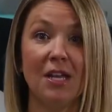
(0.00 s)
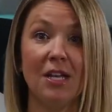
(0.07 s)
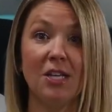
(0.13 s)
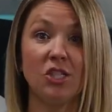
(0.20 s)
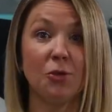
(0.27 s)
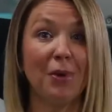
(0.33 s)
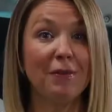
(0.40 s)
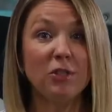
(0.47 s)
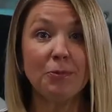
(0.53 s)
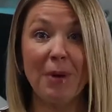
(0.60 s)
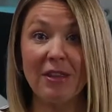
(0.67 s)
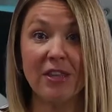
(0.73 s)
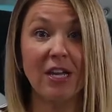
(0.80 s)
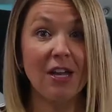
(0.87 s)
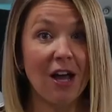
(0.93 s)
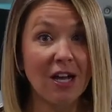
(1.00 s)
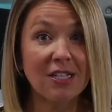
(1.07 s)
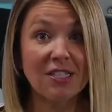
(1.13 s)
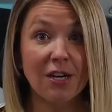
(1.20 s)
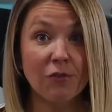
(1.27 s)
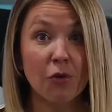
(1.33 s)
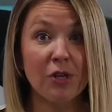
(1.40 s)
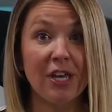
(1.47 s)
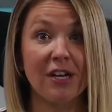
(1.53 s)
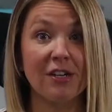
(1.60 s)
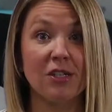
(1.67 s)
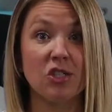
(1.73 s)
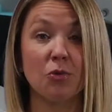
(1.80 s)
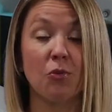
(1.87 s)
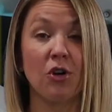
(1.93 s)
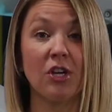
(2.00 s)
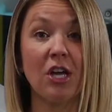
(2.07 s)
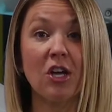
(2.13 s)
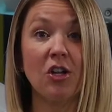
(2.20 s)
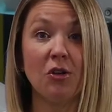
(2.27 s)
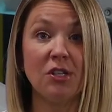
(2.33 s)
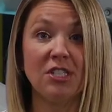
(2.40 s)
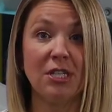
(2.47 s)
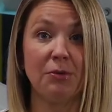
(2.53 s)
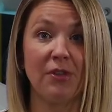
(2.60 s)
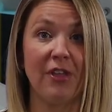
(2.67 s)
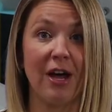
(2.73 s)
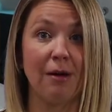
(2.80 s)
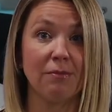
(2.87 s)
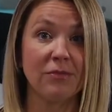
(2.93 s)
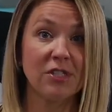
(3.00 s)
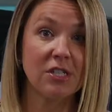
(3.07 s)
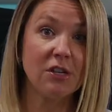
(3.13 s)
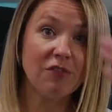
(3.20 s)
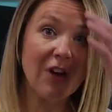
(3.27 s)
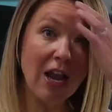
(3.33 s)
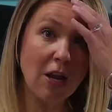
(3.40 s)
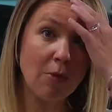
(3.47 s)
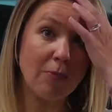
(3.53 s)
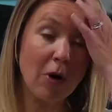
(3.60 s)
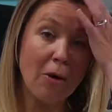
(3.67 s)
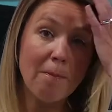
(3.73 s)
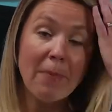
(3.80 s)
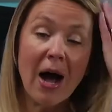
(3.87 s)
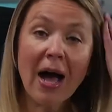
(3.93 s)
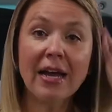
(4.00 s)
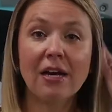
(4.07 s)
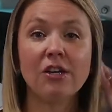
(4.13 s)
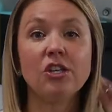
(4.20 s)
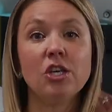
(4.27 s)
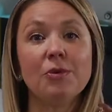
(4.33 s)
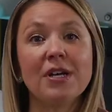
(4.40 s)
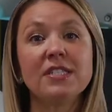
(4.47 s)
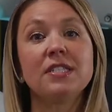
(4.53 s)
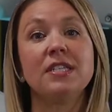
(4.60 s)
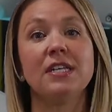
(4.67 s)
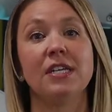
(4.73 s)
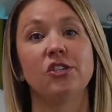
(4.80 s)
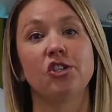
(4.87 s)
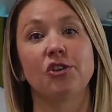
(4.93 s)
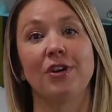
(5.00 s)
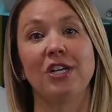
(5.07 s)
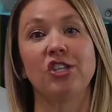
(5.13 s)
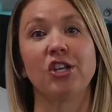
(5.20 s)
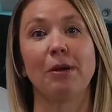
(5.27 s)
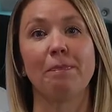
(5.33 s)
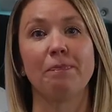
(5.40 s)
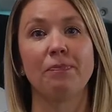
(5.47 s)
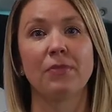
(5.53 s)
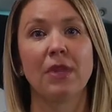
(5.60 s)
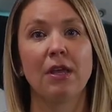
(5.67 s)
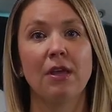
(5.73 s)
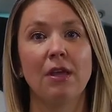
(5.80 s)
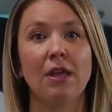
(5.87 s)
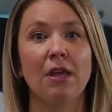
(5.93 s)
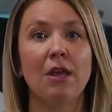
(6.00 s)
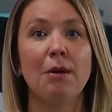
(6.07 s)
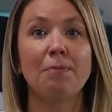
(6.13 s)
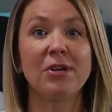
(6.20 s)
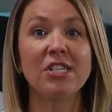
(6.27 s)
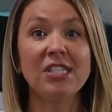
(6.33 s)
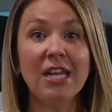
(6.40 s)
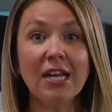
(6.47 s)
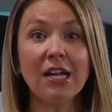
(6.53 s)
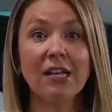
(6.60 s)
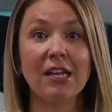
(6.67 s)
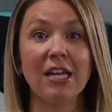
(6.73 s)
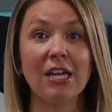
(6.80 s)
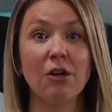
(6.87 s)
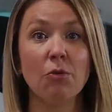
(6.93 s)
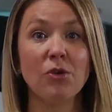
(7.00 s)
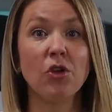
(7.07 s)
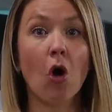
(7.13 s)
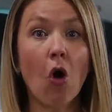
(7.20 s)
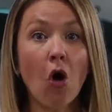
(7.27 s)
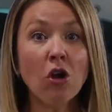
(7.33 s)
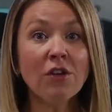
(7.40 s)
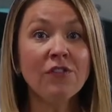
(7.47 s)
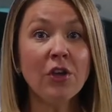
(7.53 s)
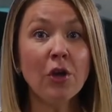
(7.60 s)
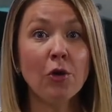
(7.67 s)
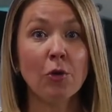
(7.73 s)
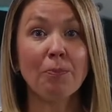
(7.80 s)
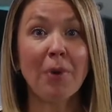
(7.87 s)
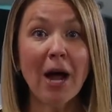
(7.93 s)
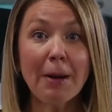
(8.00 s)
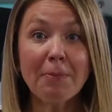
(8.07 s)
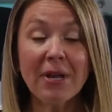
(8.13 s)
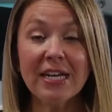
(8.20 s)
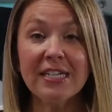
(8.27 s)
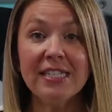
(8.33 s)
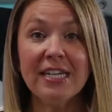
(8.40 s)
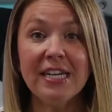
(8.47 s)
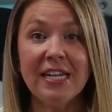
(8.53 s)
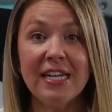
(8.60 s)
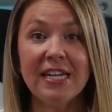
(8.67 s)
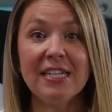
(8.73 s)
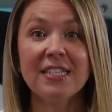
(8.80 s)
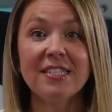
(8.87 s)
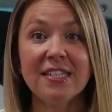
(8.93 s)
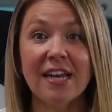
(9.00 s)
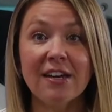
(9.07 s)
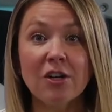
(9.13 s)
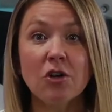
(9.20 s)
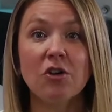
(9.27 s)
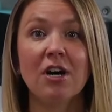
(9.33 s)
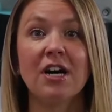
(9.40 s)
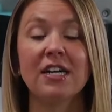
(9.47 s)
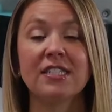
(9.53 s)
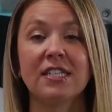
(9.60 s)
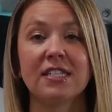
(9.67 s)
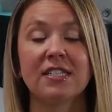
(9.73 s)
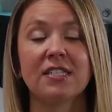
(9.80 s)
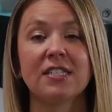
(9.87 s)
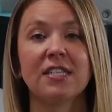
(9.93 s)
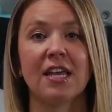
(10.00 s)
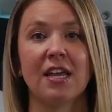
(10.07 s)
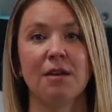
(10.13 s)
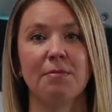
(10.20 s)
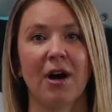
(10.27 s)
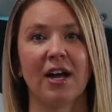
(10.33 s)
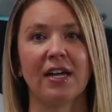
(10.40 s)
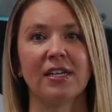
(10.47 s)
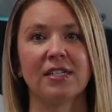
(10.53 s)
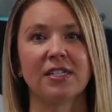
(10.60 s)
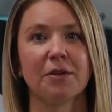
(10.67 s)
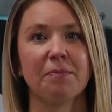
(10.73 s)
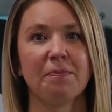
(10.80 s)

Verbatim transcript: So we've spent the last several years working closely with them to develop our Maya USD integration, particularly with all of you, pipeline TDs, technical artists in mind.